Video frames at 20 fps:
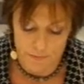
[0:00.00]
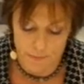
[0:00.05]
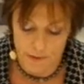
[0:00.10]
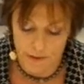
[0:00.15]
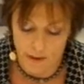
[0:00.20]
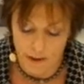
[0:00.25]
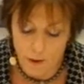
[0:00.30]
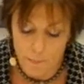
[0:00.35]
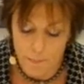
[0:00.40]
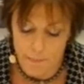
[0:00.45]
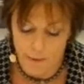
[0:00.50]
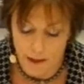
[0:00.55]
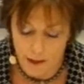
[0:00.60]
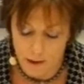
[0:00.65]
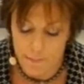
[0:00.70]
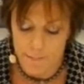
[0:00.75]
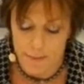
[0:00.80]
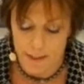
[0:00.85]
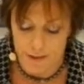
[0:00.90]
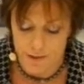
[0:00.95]

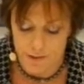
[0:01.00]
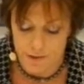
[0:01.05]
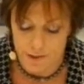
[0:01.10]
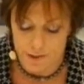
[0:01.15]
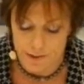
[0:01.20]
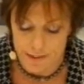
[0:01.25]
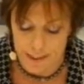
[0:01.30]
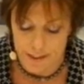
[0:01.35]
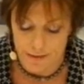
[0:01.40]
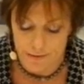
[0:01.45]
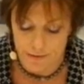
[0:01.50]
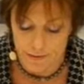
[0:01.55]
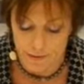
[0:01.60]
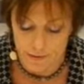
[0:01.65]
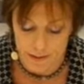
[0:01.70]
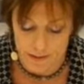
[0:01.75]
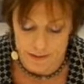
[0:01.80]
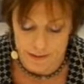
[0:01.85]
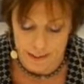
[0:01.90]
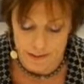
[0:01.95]
help me understand
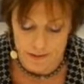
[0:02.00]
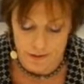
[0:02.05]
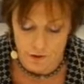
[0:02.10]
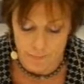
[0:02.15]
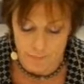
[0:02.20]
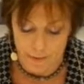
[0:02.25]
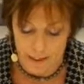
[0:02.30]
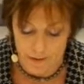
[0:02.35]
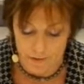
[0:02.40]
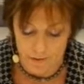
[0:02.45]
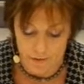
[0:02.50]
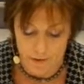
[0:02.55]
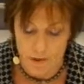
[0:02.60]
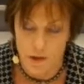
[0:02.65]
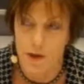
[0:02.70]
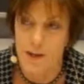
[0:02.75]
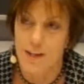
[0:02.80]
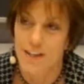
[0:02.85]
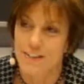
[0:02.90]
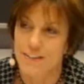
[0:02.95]
his answer better.
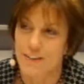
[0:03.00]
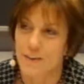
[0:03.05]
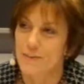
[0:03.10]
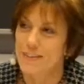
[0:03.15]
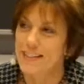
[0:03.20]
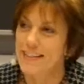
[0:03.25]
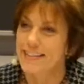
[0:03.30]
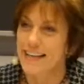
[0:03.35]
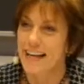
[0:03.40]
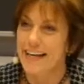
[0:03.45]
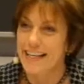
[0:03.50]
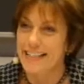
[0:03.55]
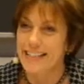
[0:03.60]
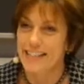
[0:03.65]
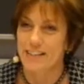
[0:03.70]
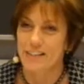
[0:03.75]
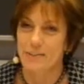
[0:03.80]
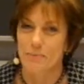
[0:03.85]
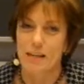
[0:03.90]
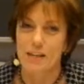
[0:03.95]
So since I get
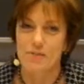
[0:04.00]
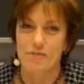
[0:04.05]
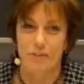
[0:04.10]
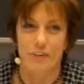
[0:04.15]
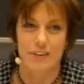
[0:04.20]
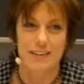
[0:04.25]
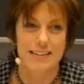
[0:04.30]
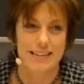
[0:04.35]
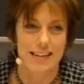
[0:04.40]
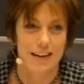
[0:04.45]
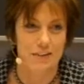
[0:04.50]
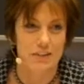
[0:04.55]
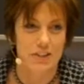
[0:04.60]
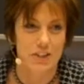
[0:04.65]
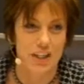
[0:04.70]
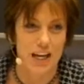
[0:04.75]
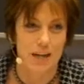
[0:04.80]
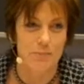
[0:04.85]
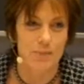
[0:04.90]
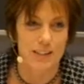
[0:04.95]
to speak first, I'll
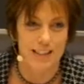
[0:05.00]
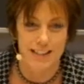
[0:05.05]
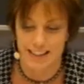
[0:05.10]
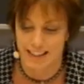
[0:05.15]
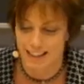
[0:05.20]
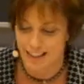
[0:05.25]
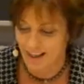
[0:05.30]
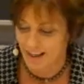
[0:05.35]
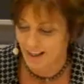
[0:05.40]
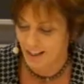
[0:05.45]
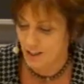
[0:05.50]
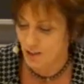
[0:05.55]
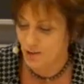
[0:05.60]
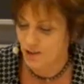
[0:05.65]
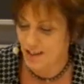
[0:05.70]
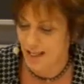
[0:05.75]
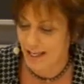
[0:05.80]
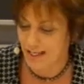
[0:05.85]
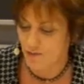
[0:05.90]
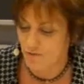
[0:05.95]
shamelessly
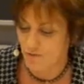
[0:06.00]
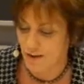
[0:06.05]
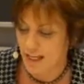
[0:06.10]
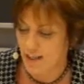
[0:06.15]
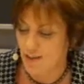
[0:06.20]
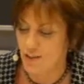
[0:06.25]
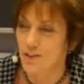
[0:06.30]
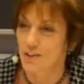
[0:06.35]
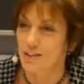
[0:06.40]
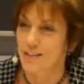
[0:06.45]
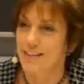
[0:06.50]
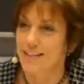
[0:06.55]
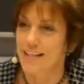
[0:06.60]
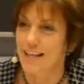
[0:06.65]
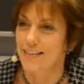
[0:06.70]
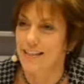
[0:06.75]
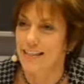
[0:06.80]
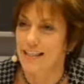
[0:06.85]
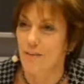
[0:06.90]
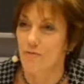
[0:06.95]
use that advantage to
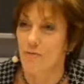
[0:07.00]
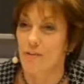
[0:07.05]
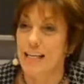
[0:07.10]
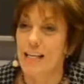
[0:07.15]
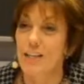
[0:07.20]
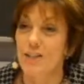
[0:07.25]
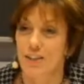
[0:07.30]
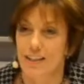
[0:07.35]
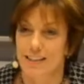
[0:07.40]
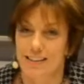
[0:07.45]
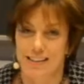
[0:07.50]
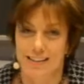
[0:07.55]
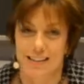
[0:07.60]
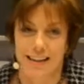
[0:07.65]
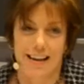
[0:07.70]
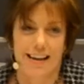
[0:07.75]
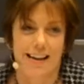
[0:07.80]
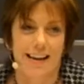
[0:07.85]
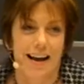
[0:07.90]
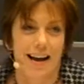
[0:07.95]
set the definitions
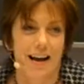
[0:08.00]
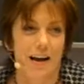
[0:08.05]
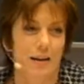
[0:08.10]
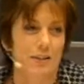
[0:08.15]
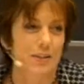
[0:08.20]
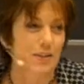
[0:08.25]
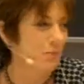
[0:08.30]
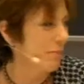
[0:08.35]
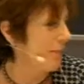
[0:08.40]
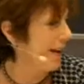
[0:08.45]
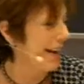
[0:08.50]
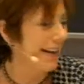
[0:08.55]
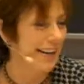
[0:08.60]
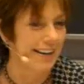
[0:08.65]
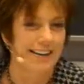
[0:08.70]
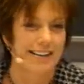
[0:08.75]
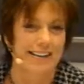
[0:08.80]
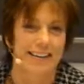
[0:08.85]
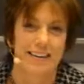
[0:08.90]
to